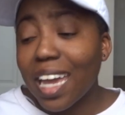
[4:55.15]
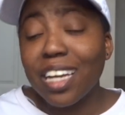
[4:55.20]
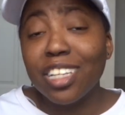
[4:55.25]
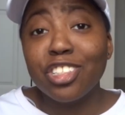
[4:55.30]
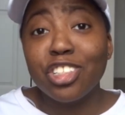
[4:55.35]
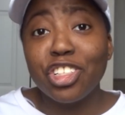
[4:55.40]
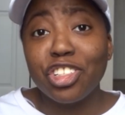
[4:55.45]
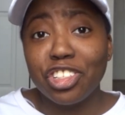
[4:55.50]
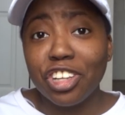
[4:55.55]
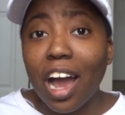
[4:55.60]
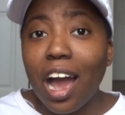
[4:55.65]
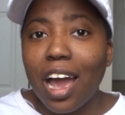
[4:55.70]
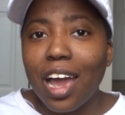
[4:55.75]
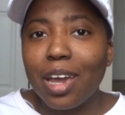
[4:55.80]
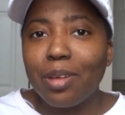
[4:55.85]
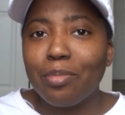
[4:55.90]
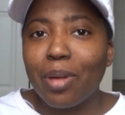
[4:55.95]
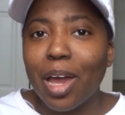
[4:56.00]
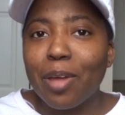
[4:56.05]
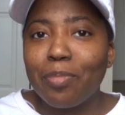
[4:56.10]
And
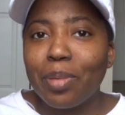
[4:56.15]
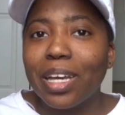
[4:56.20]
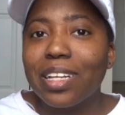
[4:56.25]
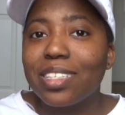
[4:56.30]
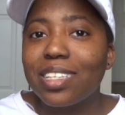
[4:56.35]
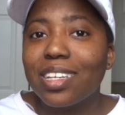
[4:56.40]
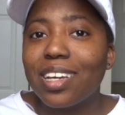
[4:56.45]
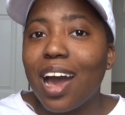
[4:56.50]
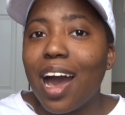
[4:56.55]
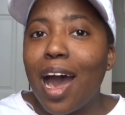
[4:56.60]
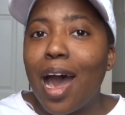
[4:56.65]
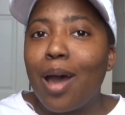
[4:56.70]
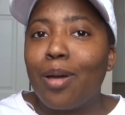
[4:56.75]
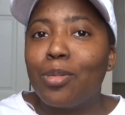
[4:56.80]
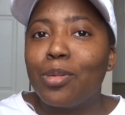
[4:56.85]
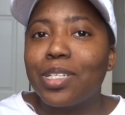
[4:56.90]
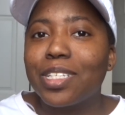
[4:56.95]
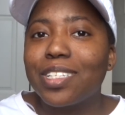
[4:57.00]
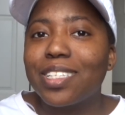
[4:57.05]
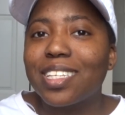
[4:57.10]
Shine by
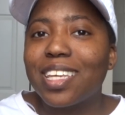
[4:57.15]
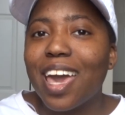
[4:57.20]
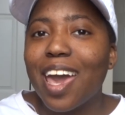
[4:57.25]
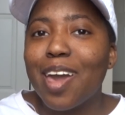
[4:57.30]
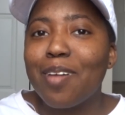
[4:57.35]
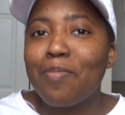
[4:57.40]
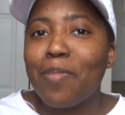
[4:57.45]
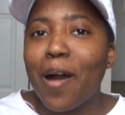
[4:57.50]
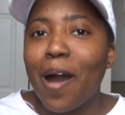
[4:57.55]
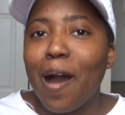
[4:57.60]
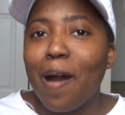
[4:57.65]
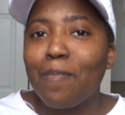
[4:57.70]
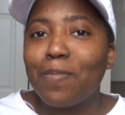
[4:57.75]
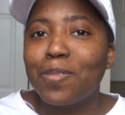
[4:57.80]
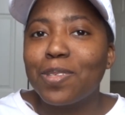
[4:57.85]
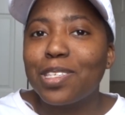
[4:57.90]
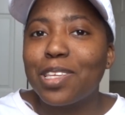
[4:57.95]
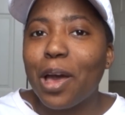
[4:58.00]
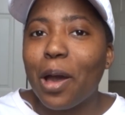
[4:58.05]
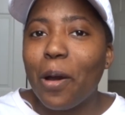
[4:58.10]
Pentagon, which is
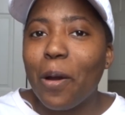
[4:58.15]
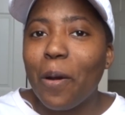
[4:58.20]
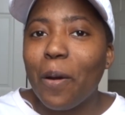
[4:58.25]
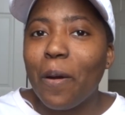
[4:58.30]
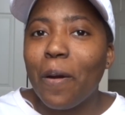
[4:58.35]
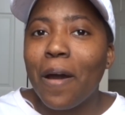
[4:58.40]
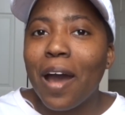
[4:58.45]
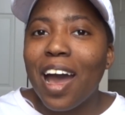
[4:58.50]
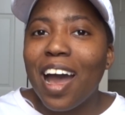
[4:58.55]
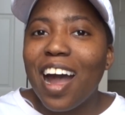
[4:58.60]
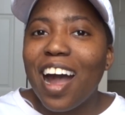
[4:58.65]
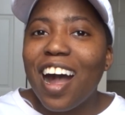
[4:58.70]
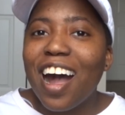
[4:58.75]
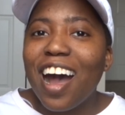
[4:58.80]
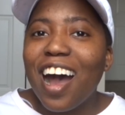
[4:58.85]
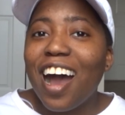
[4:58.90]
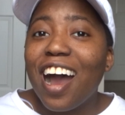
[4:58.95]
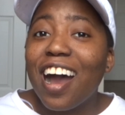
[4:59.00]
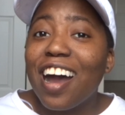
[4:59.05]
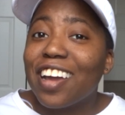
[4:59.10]
K-pop. So
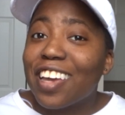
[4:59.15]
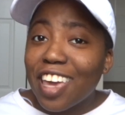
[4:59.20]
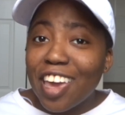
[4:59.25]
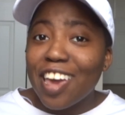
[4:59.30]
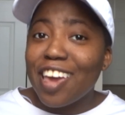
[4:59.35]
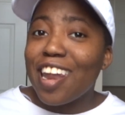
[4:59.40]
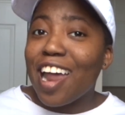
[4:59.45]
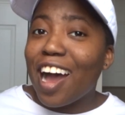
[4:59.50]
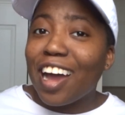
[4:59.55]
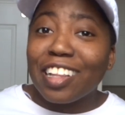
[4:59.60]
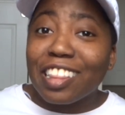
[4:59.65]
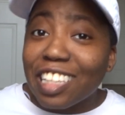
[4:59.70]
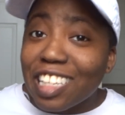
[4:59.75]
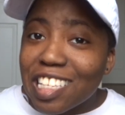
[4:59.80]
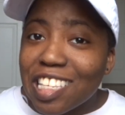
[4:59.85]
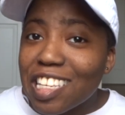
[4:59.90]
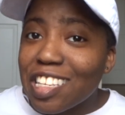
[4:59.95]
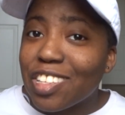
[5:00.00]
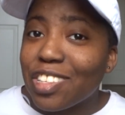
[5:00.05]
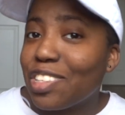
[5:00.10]
Again, I
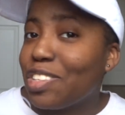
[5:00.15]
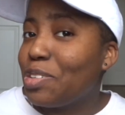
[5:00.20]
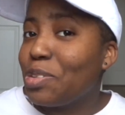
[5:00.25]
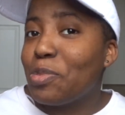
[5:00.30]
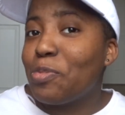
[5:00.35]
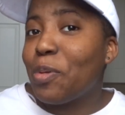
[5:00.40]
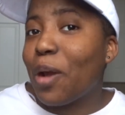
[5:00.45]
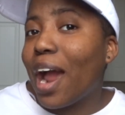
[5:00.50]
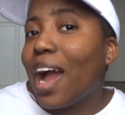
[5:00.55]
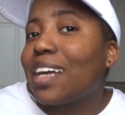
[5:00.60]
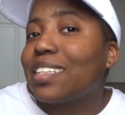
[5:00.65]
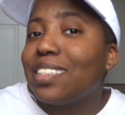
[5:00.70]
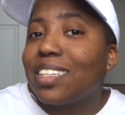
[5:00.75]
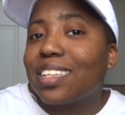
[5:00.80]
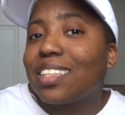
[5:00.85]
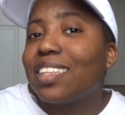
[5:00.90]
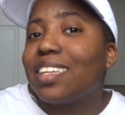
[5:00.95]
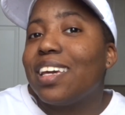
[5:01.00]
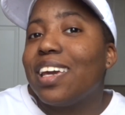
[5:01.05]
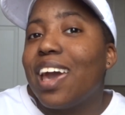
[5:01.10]
listen to
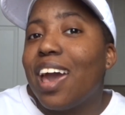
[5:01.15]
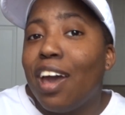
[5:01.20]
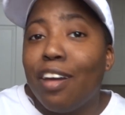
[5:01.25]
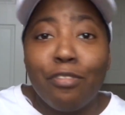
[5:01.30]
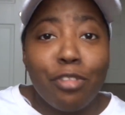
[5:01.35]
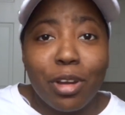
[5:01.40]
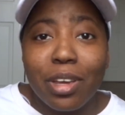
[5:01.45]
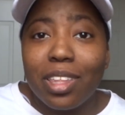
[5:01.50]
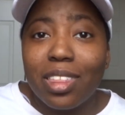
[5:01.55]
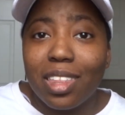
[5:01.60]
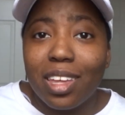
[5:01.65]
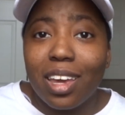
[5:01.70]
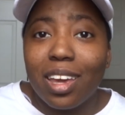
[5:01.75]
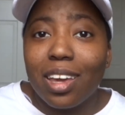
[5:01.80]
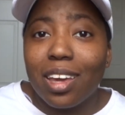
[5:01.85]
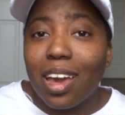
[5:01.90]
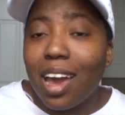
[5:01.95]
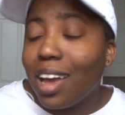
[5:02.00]
practically everything.